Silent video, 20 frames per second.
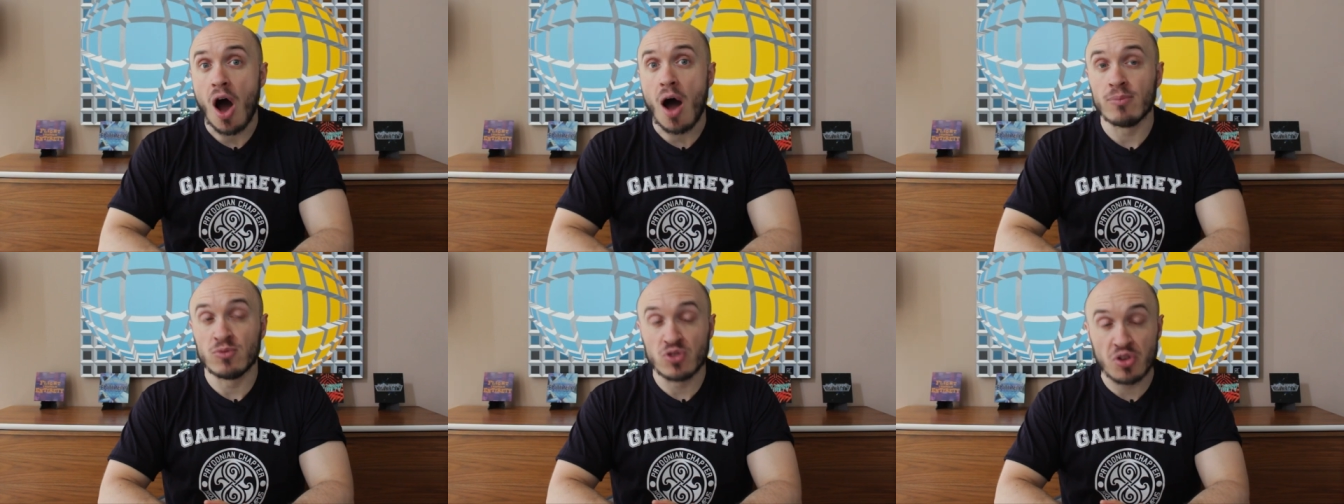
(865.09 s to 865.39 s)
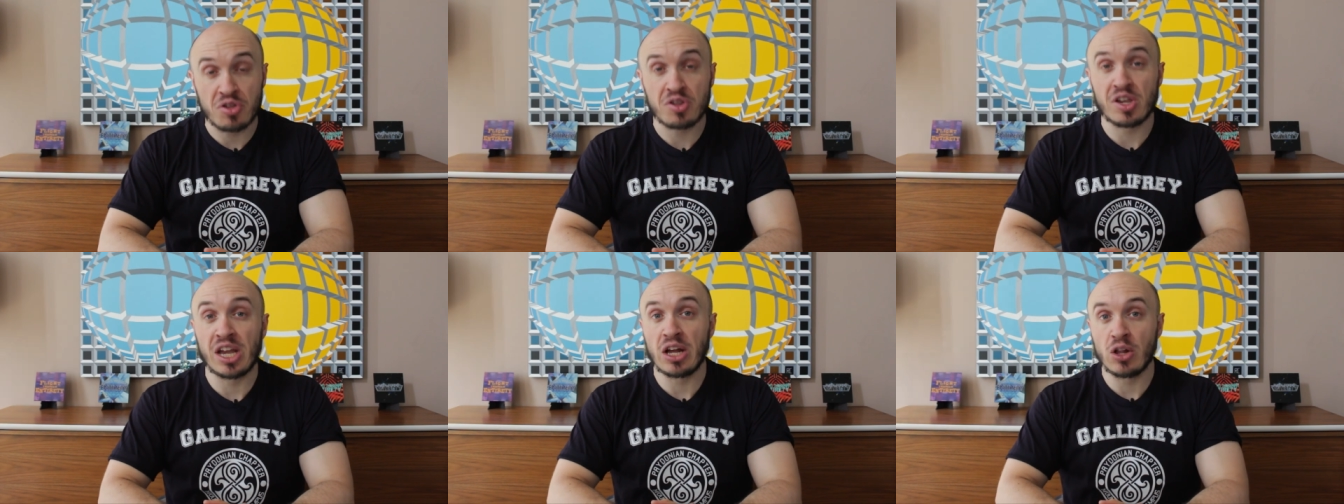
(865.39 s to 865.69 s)
I'm
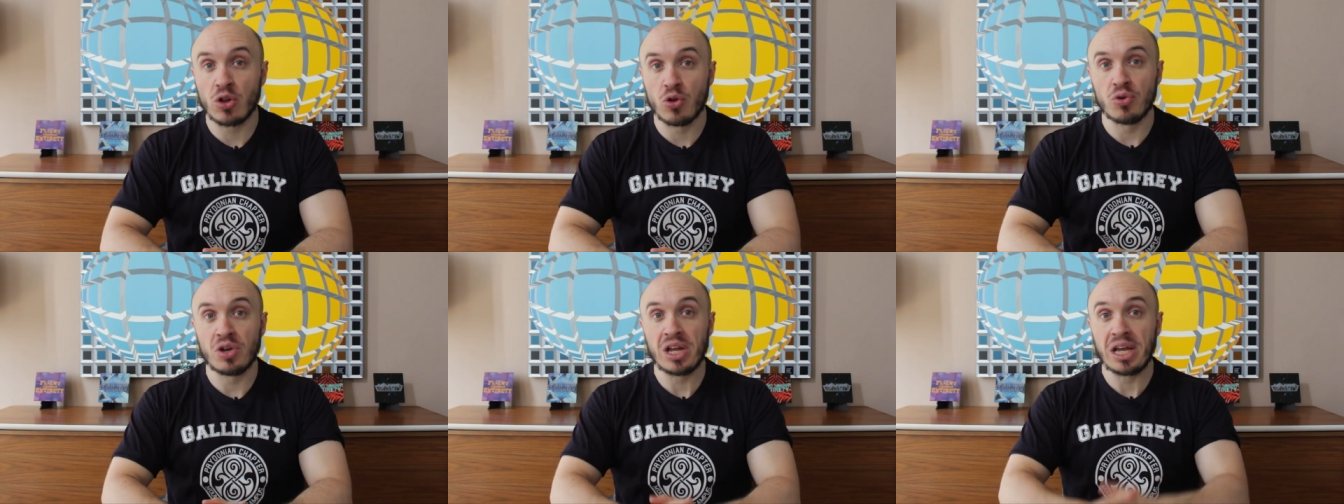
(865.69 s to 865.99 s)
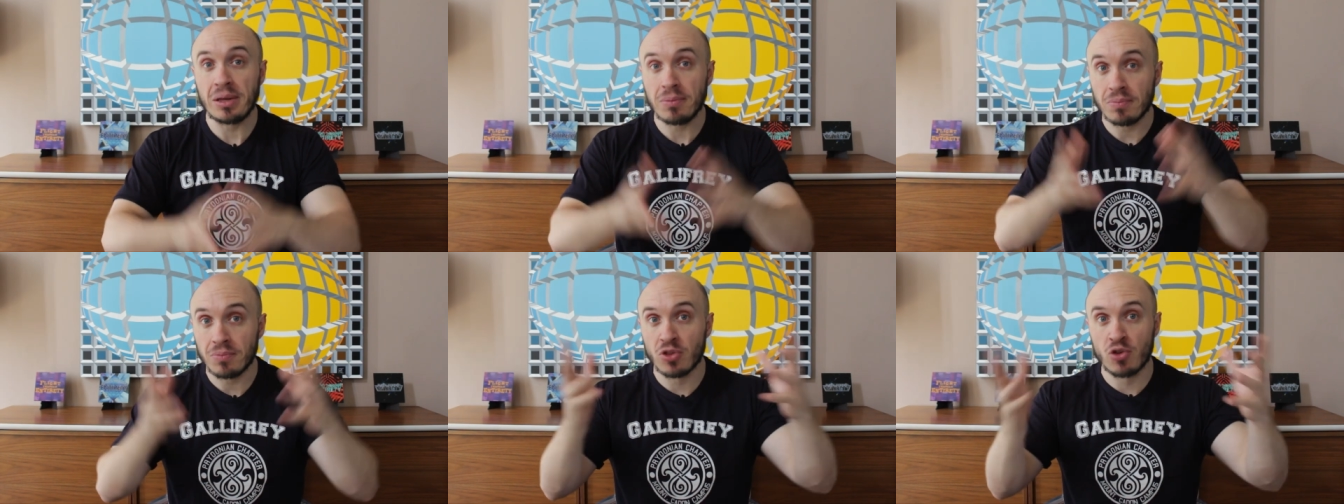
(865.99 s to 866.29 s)
just
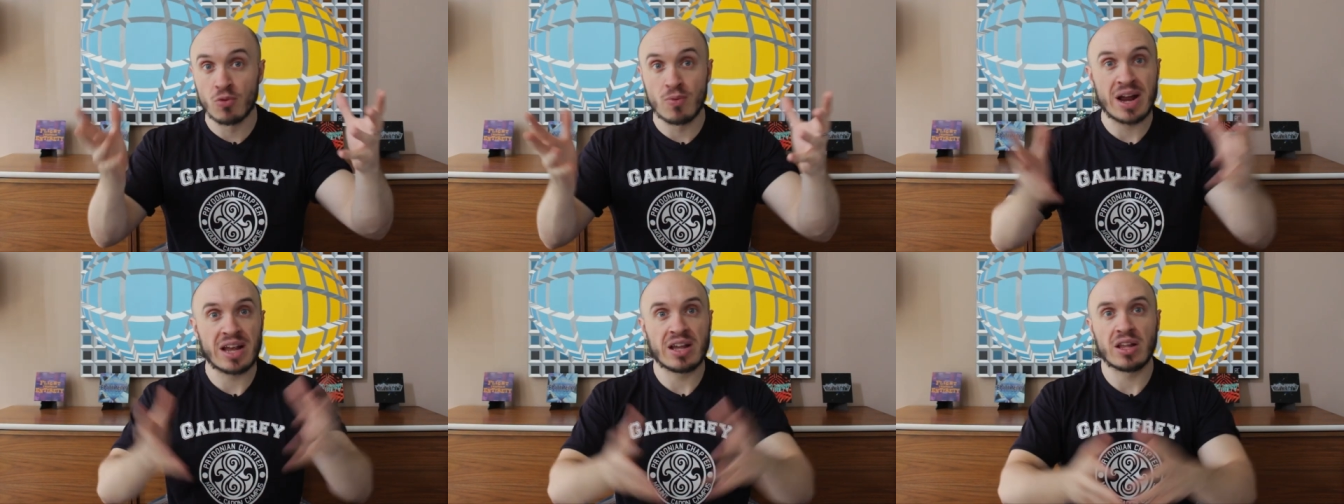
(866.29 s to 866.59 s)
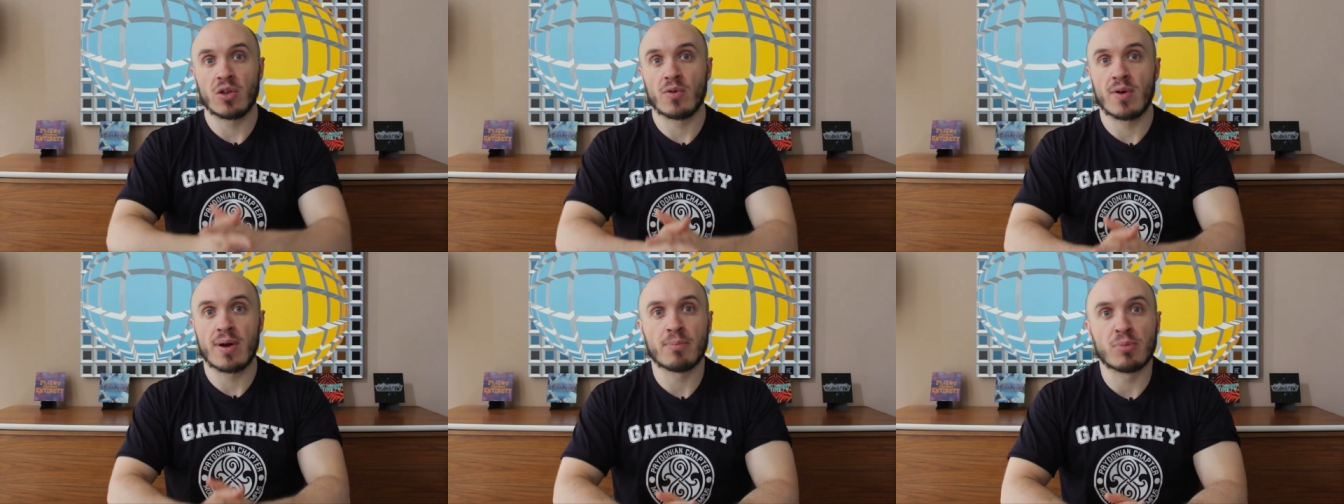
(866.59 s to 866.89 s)
including the
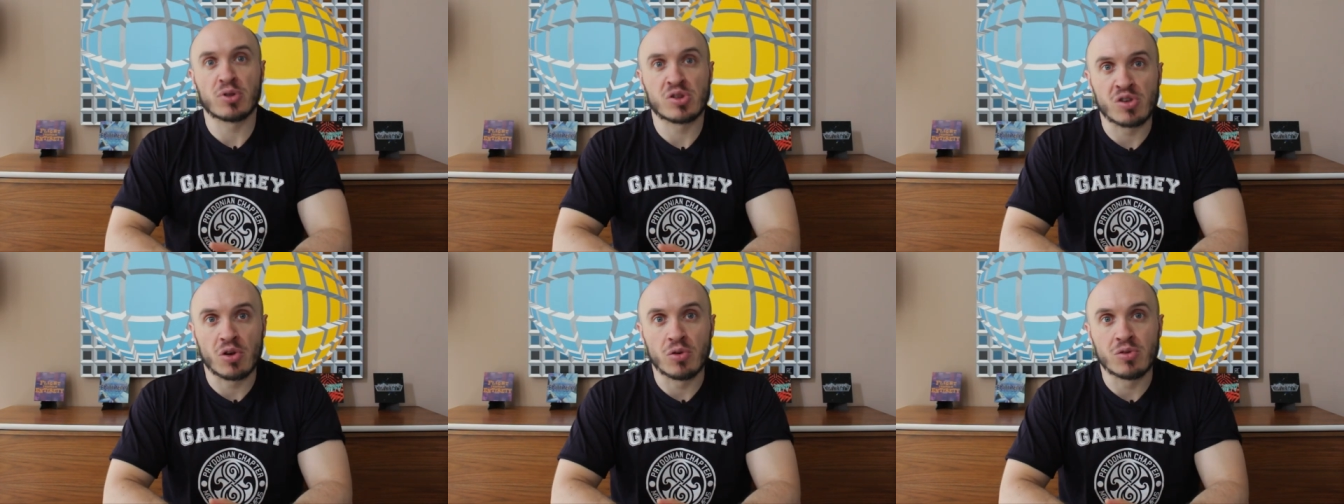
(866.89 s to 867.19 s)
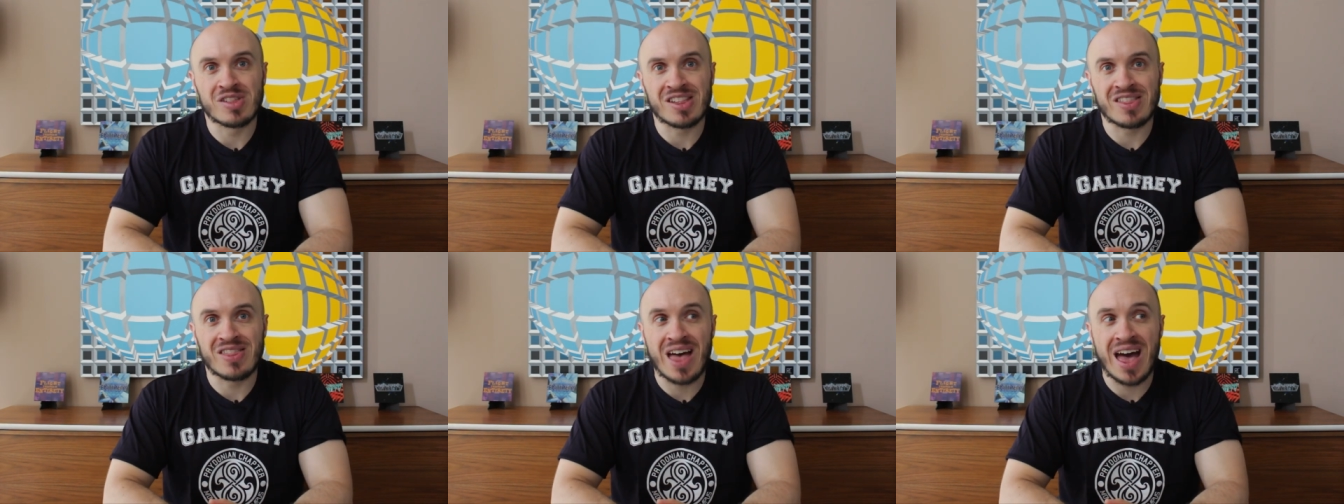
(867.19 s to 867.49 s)
regular
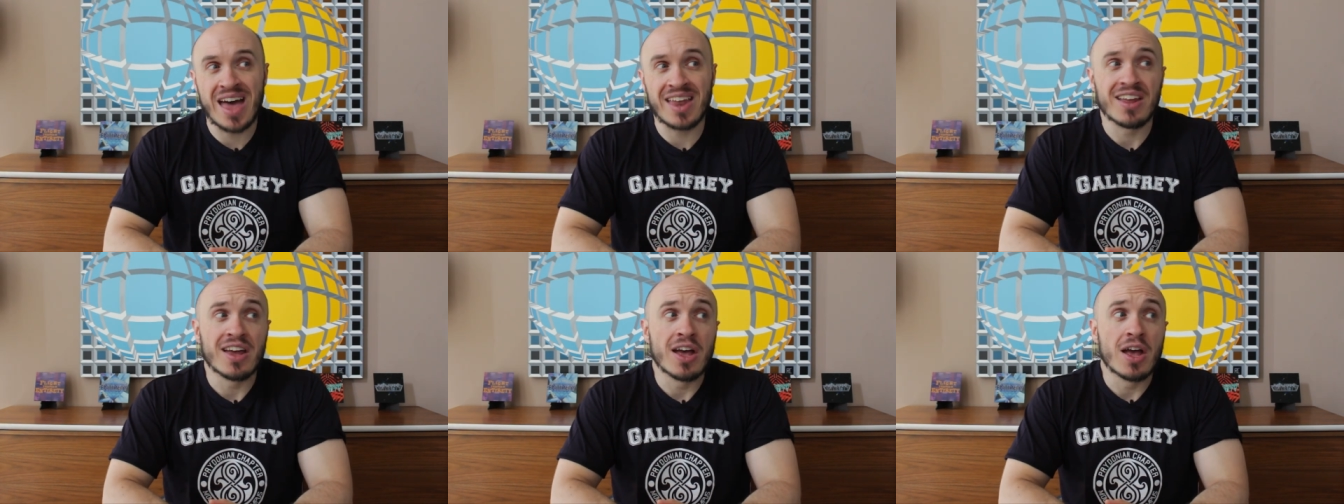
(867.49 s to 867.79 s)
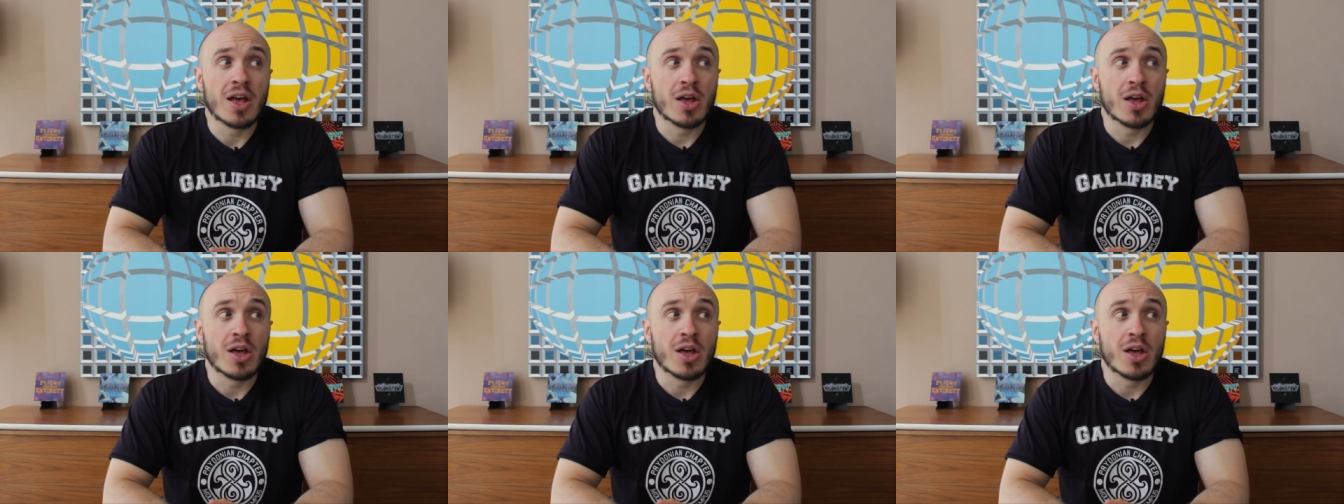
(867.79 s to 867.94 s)
episodes in that.